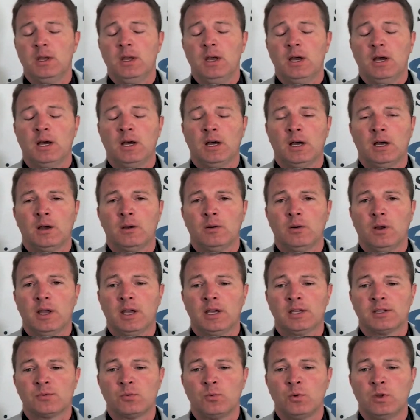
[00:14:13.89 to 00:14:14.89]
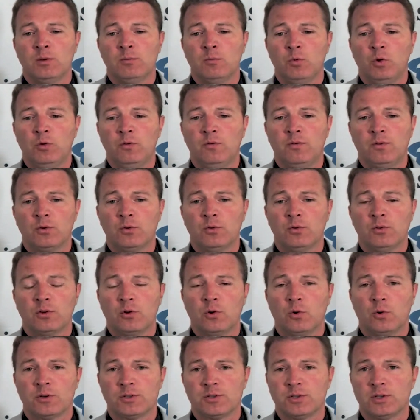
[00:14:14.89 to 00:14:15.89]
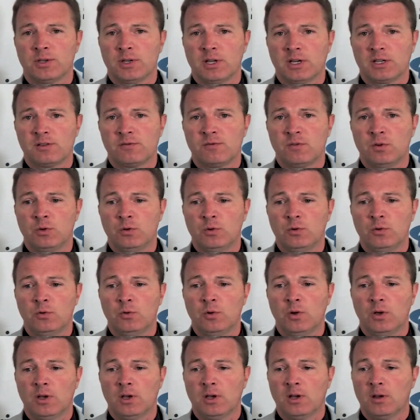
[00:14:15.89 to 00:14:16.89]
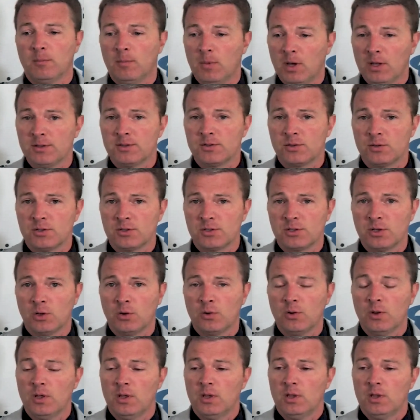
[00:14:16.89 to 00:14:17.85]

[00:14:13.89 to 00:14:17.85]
As we move through the course of the next few months or so,